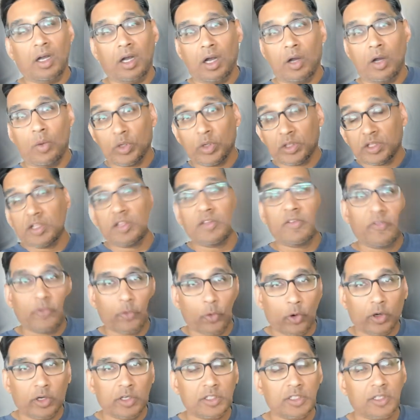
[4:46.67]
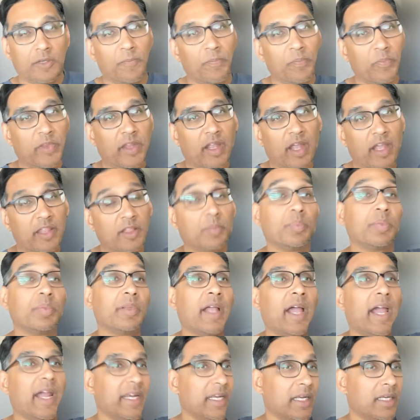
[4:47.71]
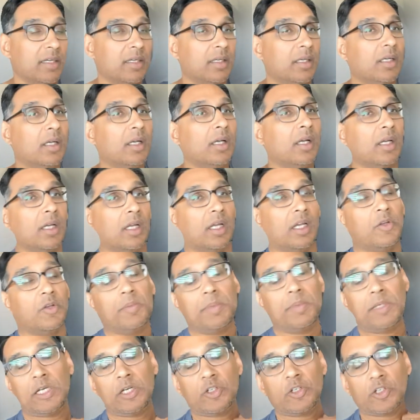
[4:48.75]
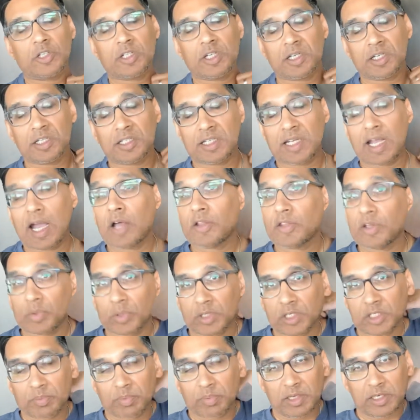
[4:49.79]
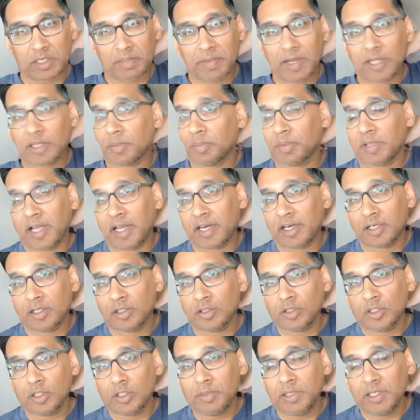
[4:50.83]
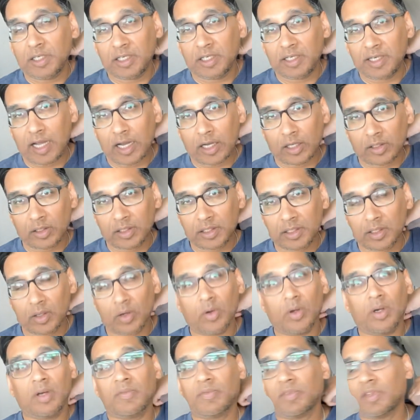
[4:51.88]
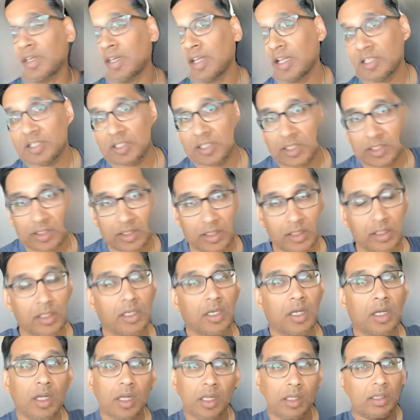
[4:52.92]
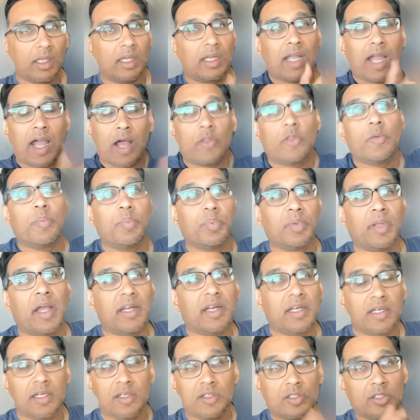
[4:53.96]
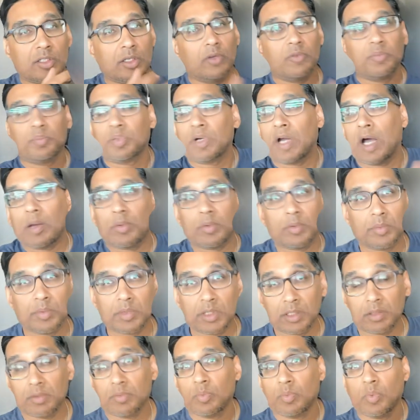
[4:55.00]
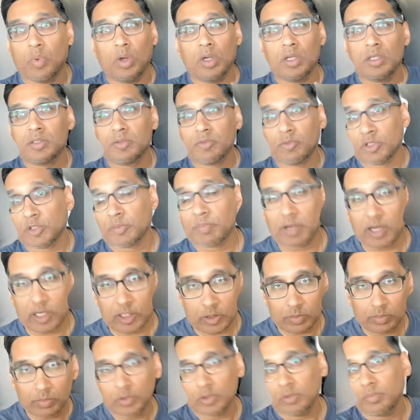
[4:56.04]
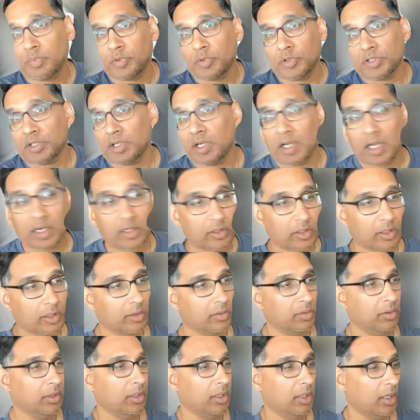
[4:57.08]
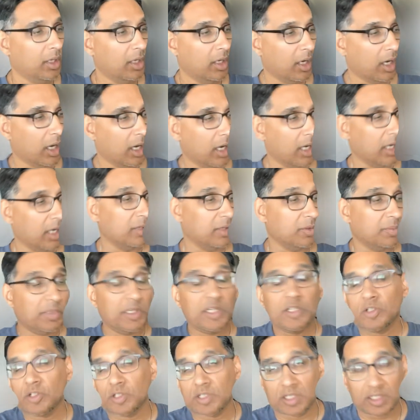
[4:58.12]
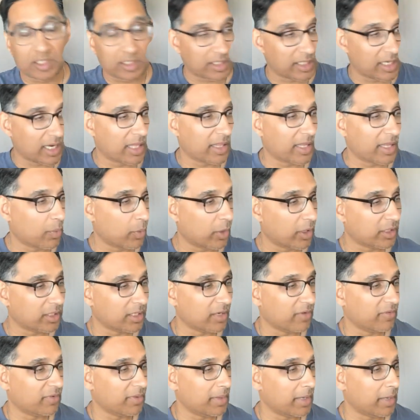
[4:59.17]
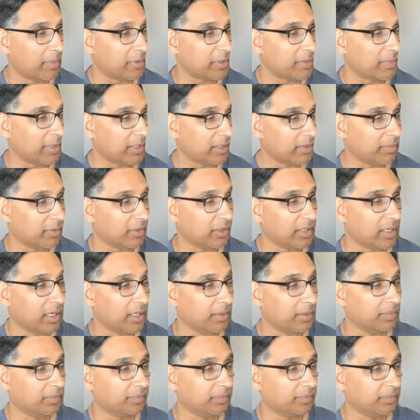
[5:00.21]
within the Force and the planet, it would have been interesting to see how they would explain about the planet a little bit in Acolyte or the next season. Like how the planet itself probably was responsible, per se. I don't know. It would be interesting to see how that works out from that perspective, but yeah.